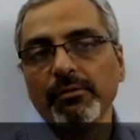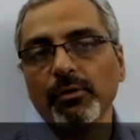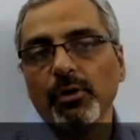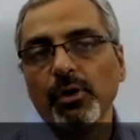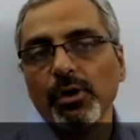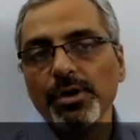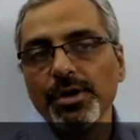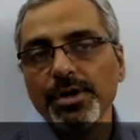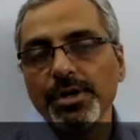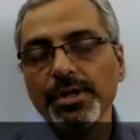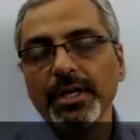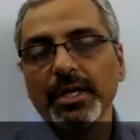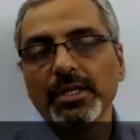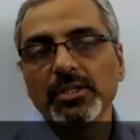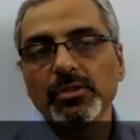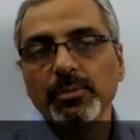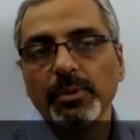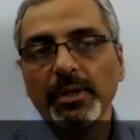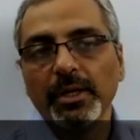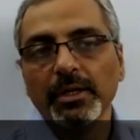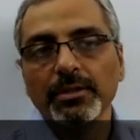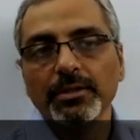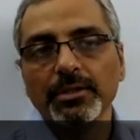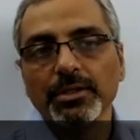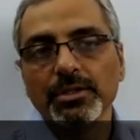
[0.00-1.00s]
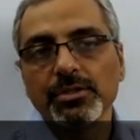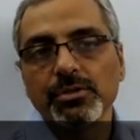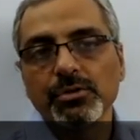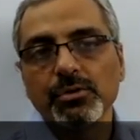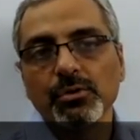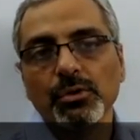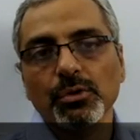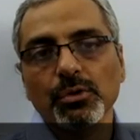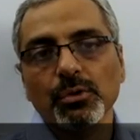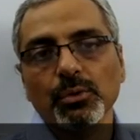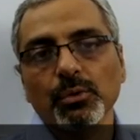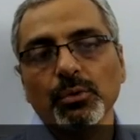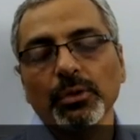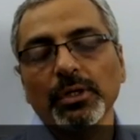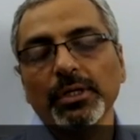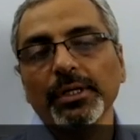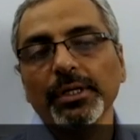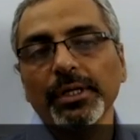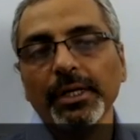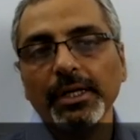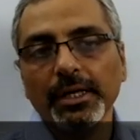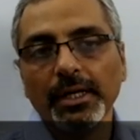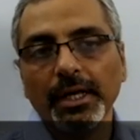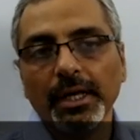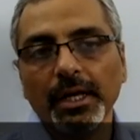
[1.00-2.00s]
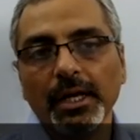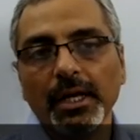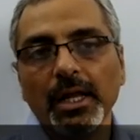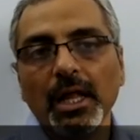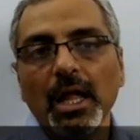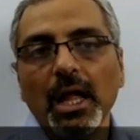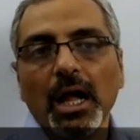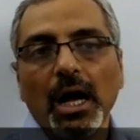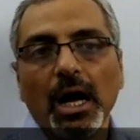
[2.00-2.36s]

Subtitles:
already explained this to you in detail